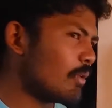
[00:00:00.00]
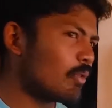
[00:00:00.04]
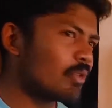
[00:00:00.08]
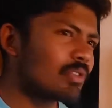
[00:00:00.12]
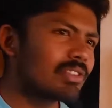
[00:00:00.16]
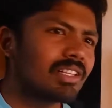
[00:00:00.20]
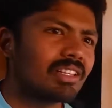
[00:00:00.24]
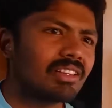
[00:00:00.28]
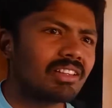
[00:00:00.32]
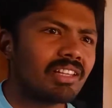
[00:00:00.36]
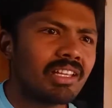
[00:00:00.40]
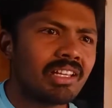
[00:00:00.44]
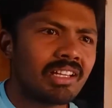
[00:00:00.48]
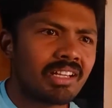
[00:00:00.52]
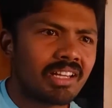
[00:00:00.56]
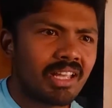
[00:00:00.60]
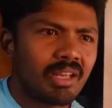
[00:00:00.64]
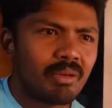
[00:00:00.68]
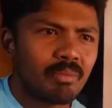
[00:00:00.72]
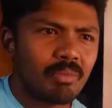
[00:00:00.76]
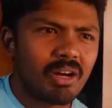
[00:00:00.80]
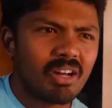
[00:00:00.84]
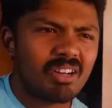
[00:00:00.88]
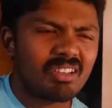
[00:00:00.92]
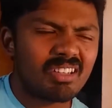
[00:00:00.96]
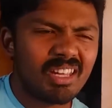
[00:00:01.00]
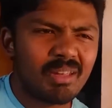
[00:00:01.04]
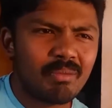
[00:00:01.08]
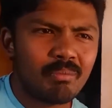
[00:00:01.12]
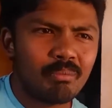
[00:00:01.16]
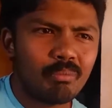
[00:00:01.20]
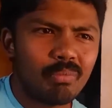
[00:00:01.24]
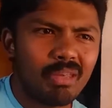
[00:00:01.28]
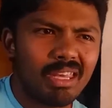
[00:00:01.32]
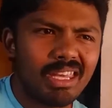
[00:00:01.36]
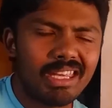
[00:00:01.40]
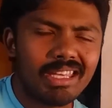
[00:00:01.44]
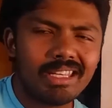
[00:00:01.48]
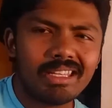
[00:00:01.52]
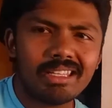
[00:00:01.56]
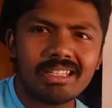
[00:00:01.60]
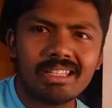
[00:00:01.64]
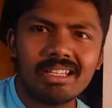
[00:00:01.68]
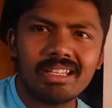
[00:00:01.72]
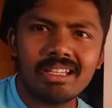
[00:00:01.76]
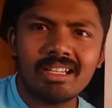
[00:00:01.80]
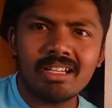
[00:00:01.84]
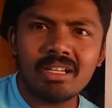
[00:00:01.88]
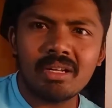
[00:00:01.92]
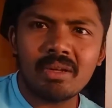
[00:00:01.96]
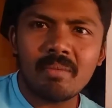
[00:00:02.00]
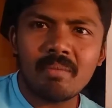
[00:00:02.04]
there was a theory about him being